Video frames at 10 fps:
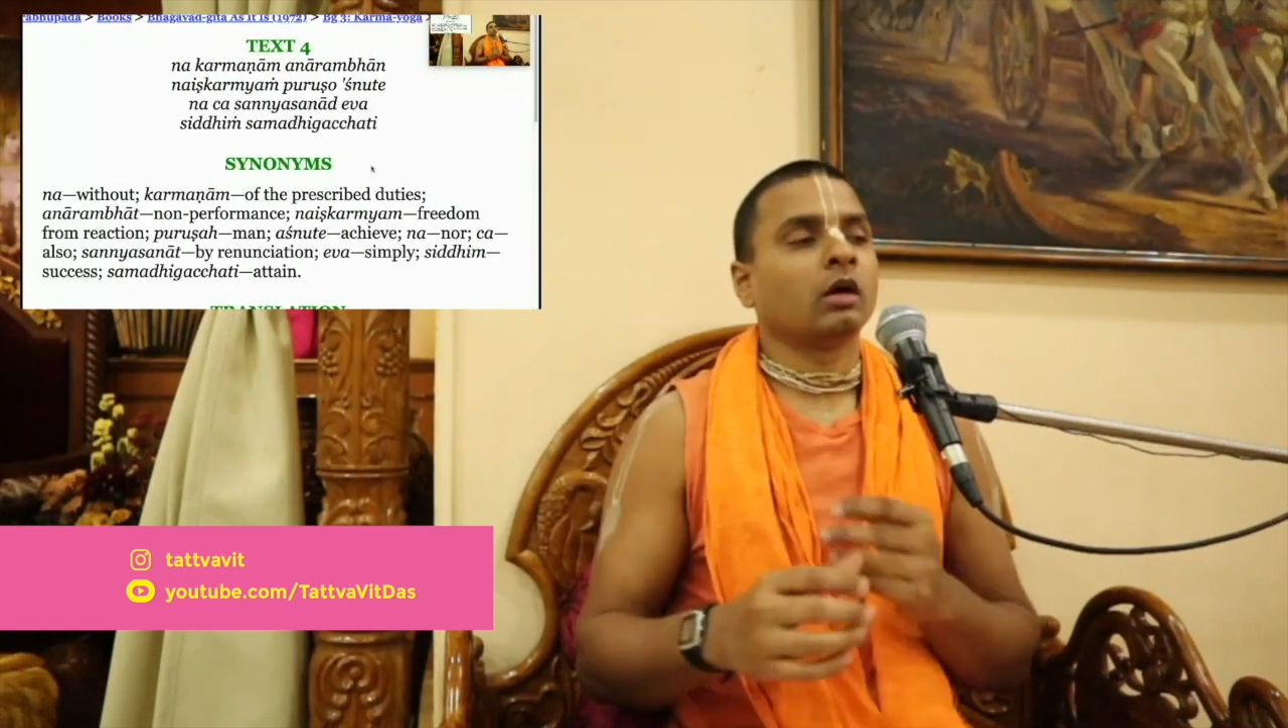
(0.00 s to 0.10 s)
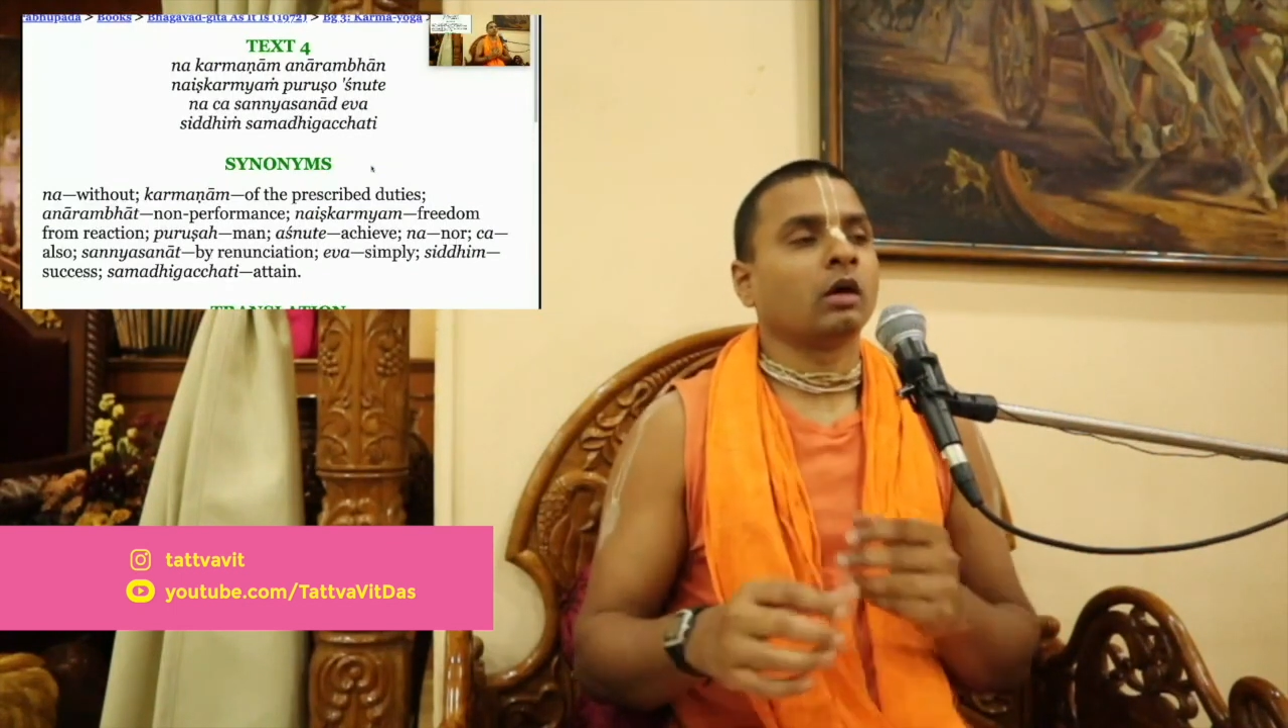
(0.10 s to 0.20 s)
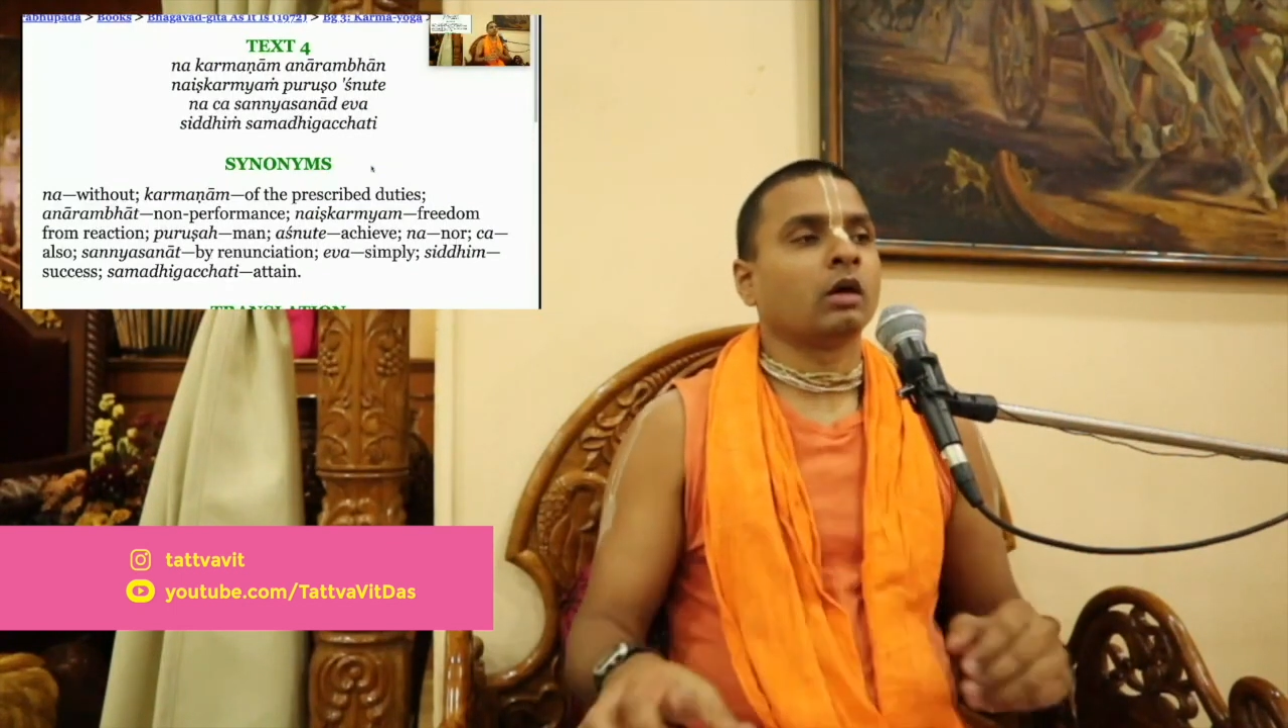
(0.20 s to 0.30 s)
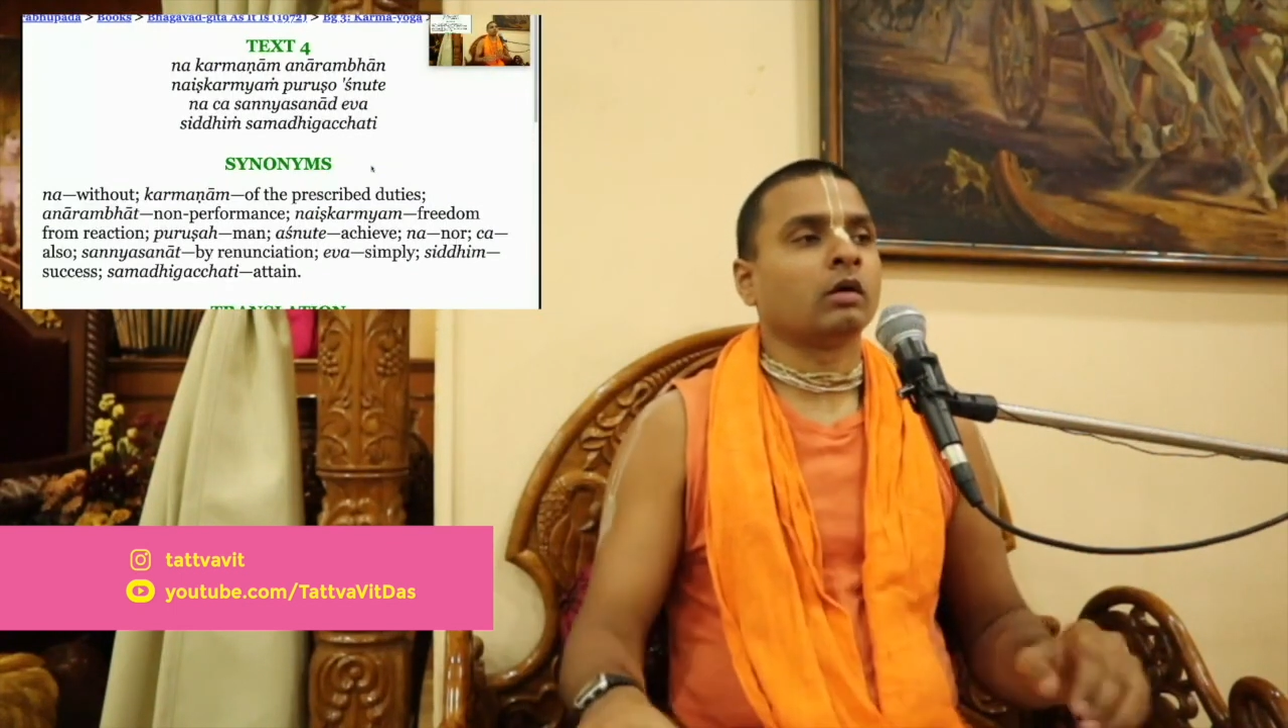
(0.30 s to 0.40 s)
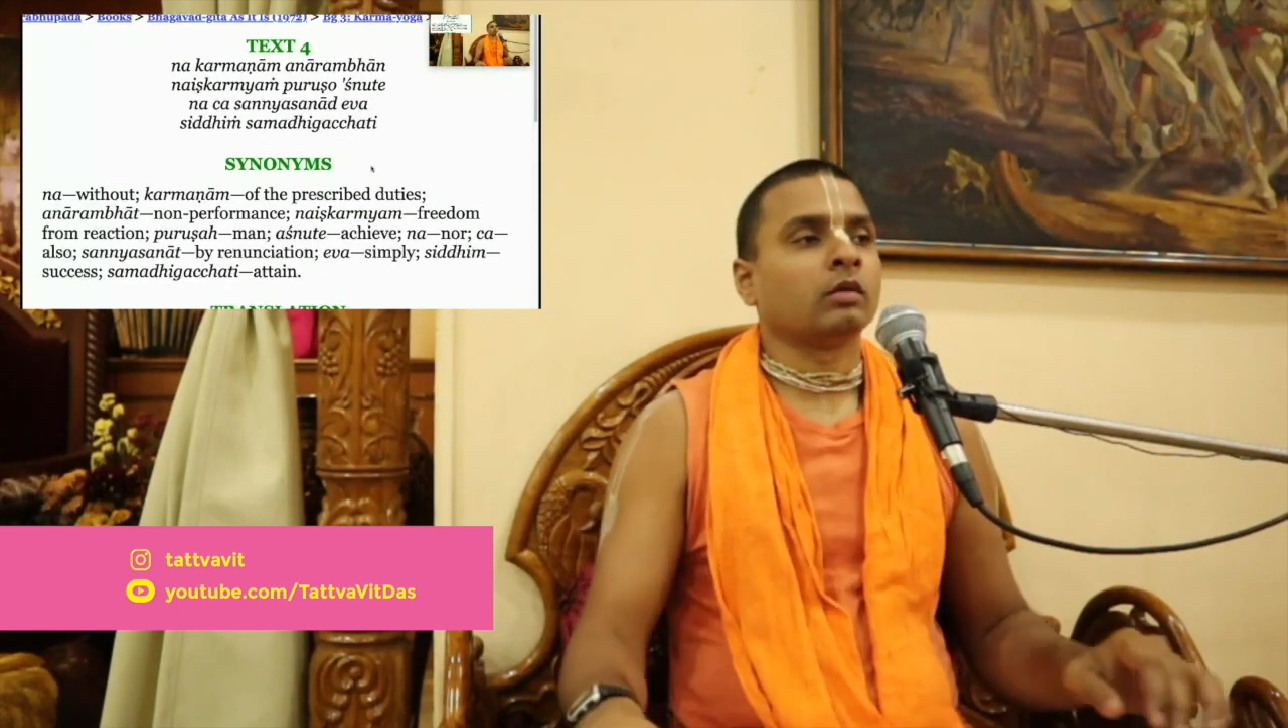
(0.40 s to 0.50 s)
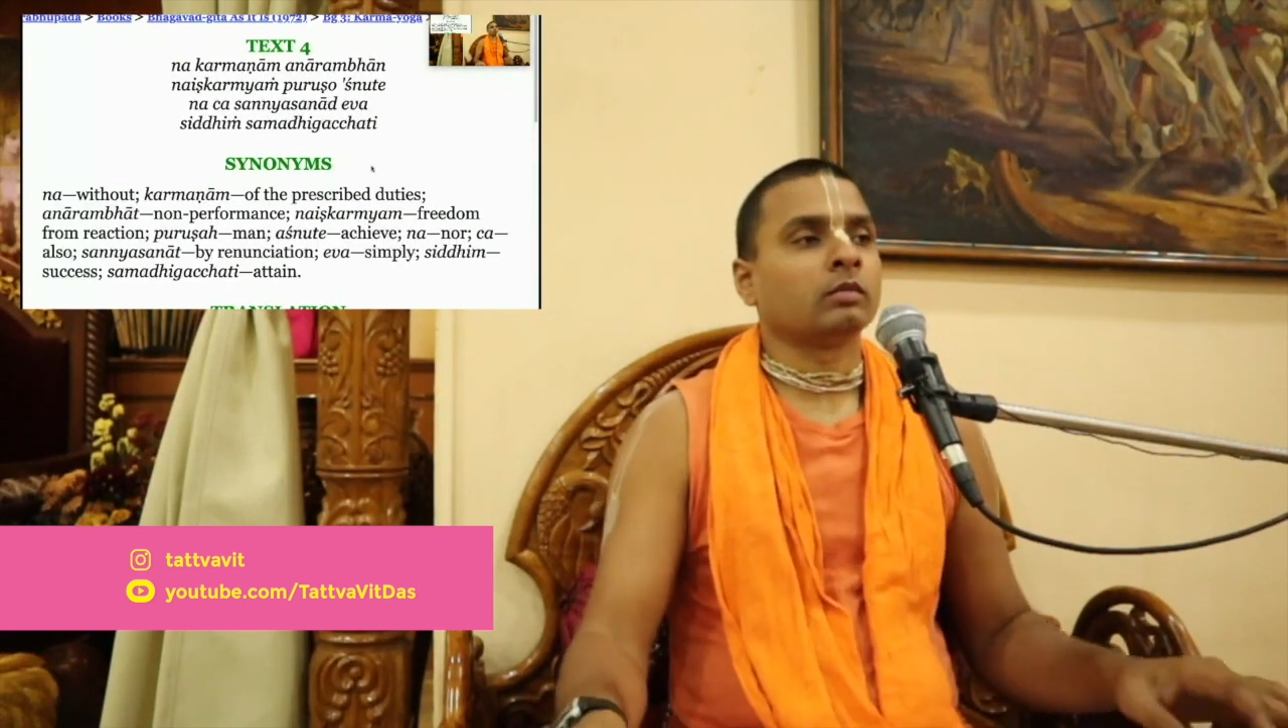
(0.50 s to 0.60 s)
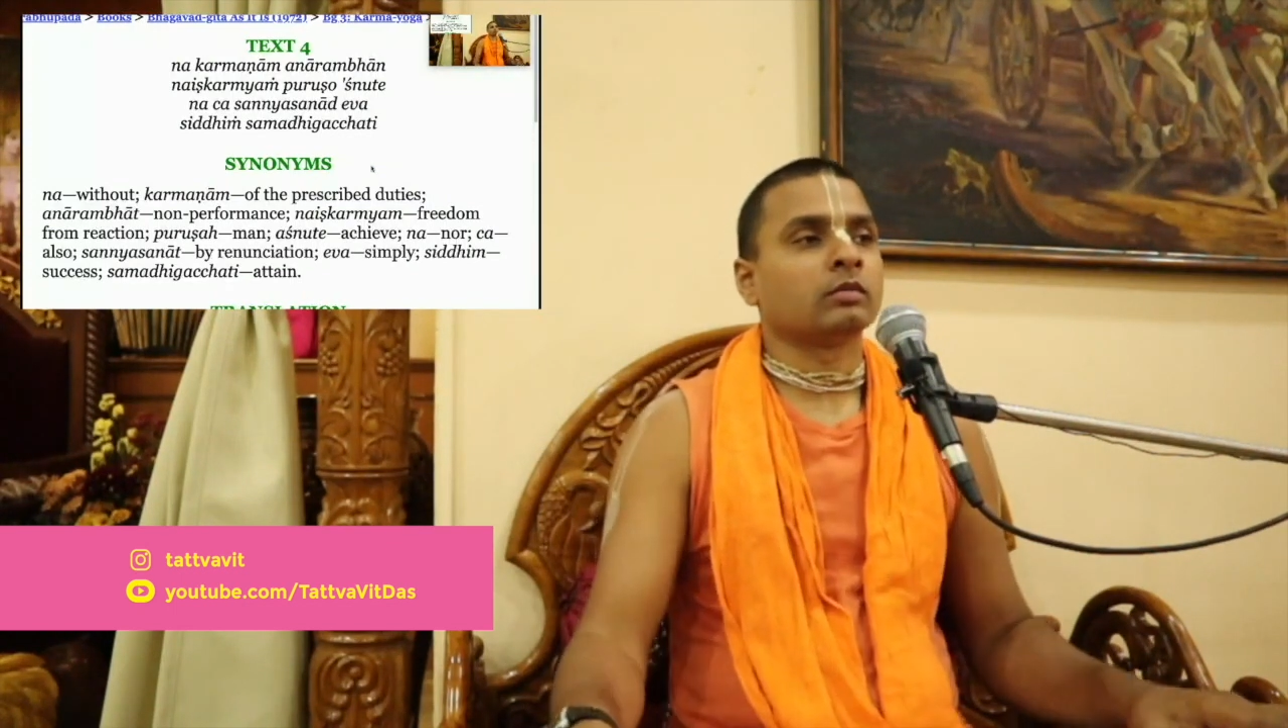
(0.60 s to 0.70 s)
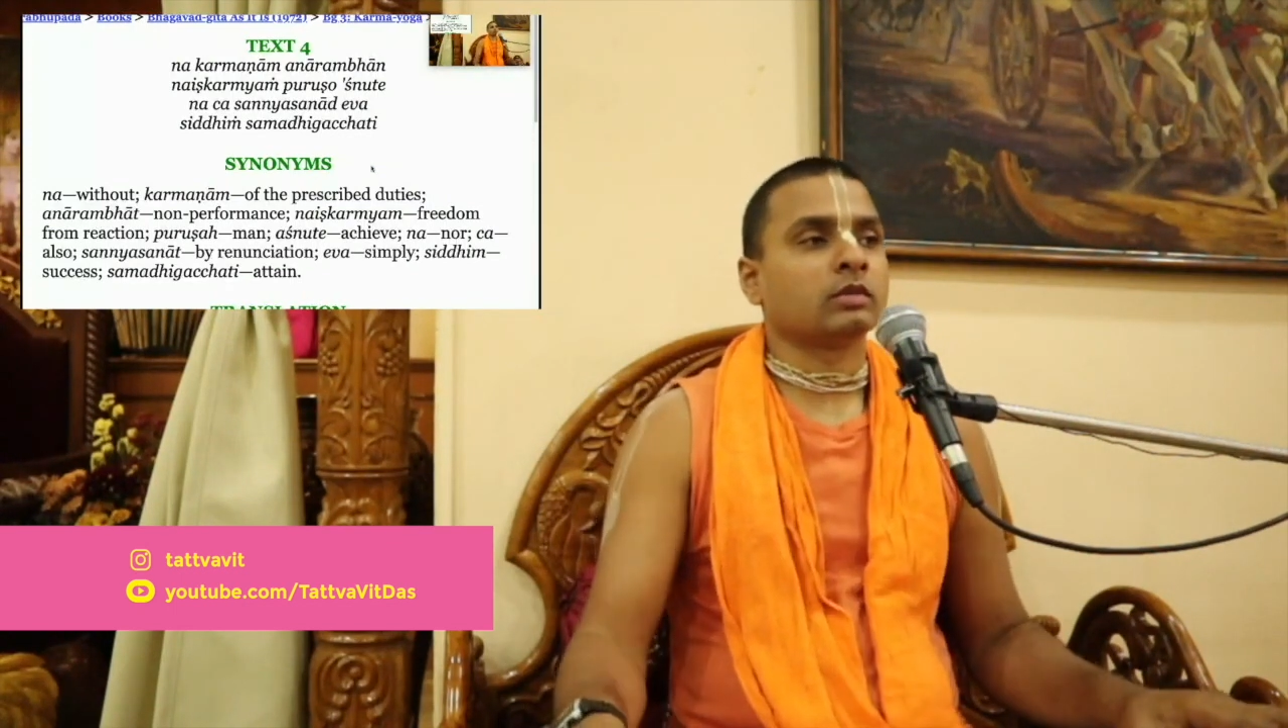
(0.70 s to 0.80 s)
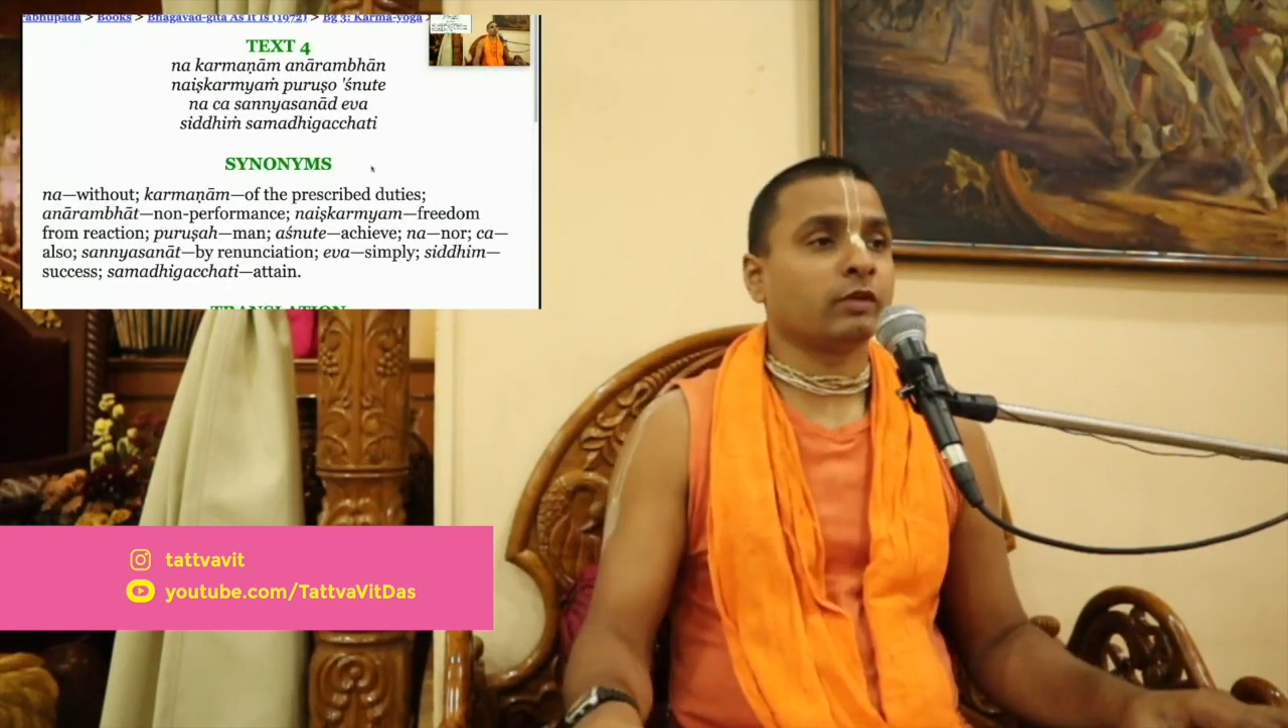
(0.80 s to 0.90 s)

um,